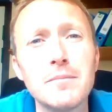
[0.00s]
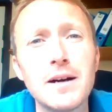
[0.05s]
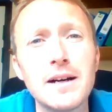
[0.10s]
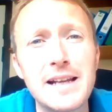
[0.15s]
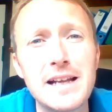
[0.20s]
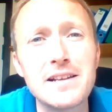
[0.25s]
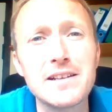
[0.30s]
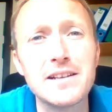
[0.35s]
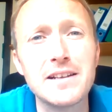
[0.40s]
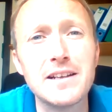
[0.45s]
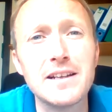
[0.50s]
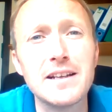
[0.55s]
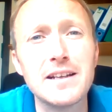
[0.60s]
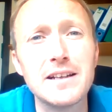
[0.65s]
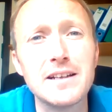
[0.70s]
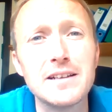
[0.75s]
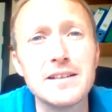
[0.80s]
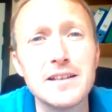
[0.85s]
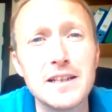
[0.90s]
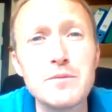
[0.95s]
that's
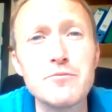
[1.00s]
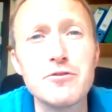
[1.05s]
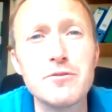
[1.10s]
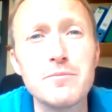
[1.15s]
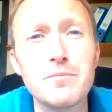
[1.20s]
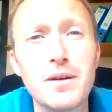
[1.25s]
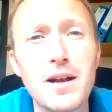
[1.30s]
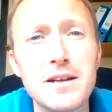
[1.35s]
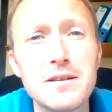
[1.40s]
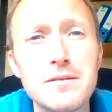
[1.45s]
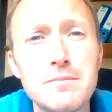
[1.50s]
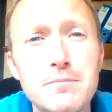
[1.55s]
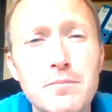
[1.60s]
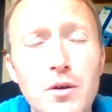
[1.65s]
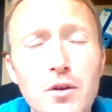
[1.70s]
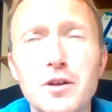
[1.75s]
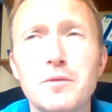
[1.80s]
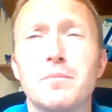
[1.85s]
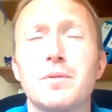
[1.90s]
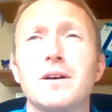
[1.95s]
a deliberate plan
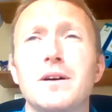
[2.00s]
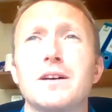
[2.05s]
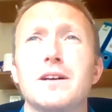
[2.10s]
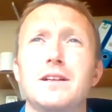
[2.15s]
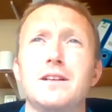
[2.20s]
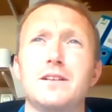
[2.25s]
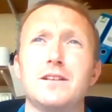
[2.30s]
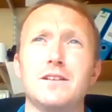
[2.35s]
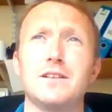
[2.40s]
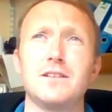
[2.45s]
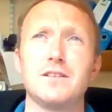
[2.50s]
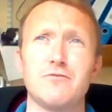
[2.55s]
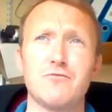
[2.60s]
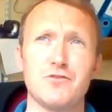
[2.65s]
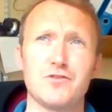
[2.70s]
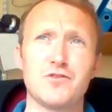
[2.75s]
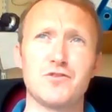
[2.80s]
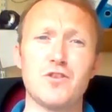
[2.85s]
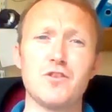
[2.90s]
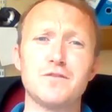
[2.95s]
ploy by
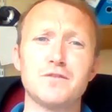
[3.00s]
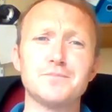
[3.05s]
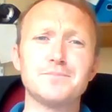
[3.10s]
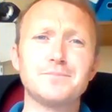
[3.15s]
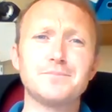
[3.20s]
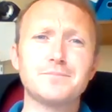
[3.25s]
Khrushchev.